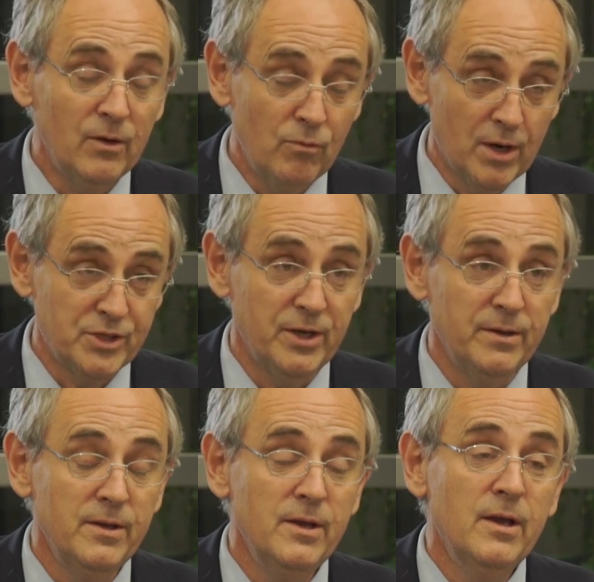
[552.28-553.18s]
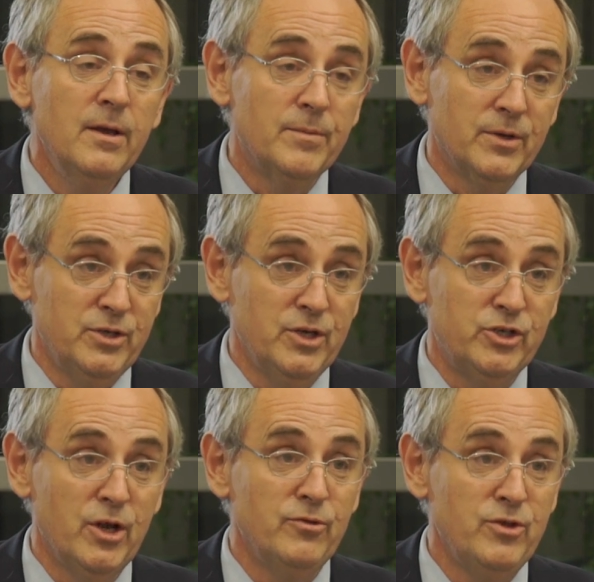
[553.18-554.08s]
Russia, because it
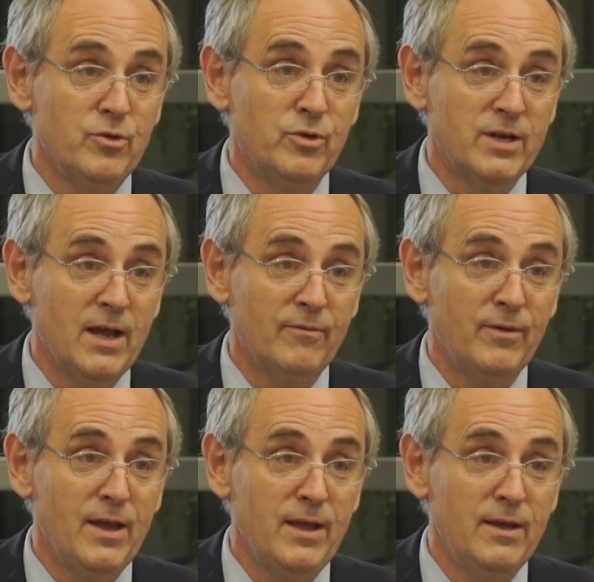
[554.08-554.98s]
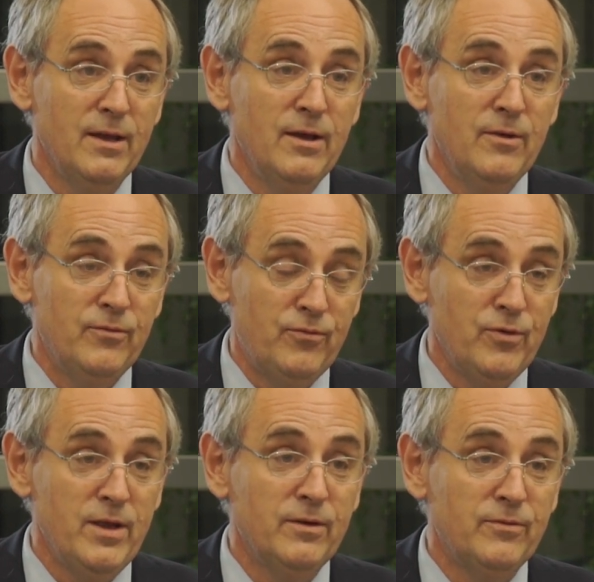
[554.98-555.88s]
showed that you could have a
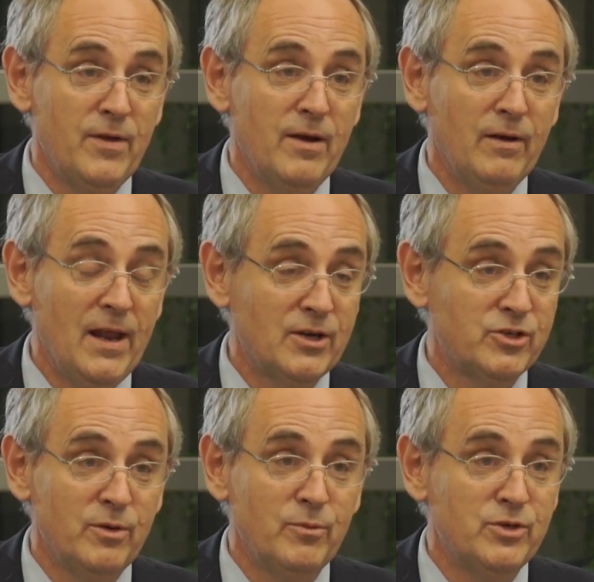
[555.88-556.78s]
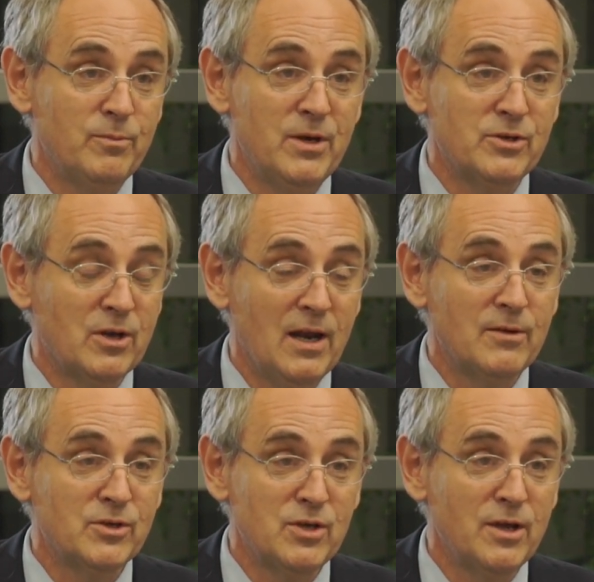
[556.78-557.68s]
free and fair election, which a political
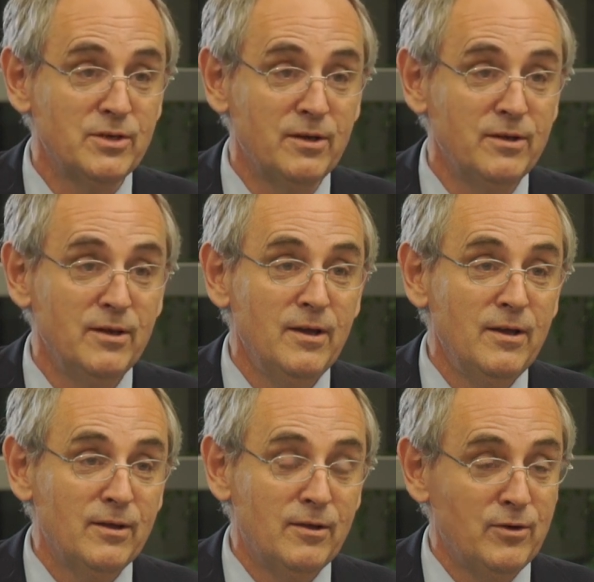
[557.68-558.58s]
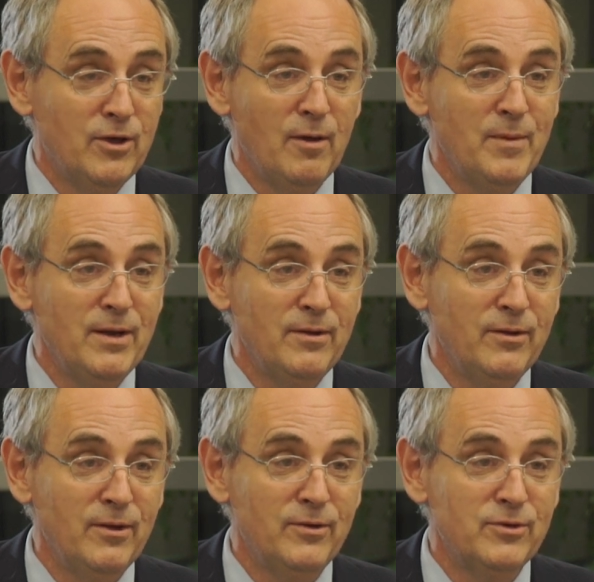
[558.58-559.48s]
outsider can come in
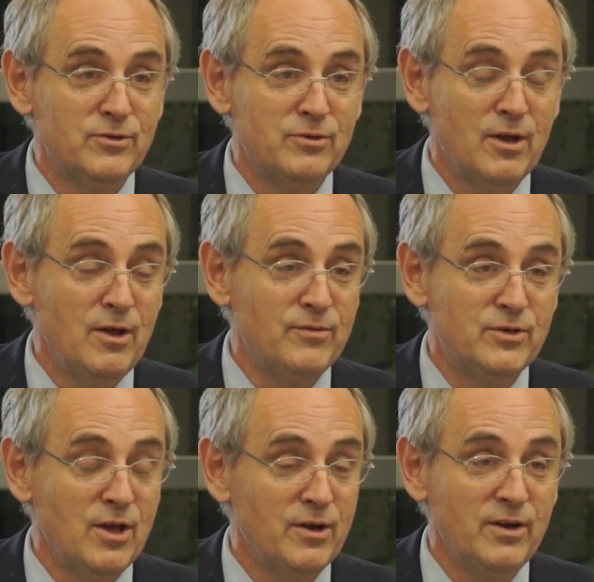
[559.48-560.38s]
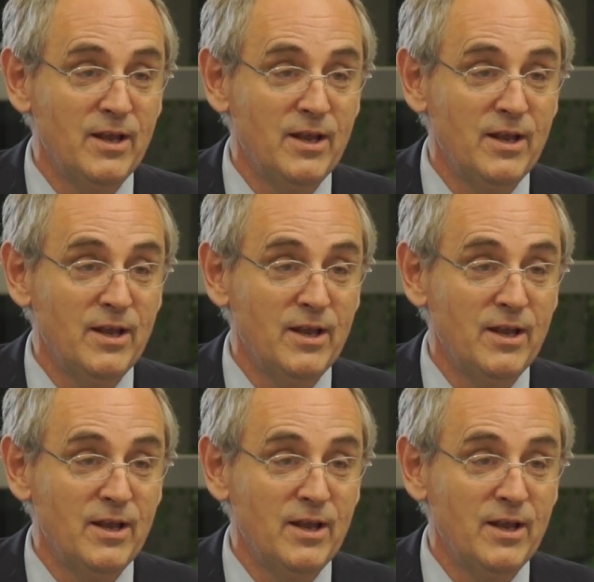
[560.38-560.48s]
and overturn an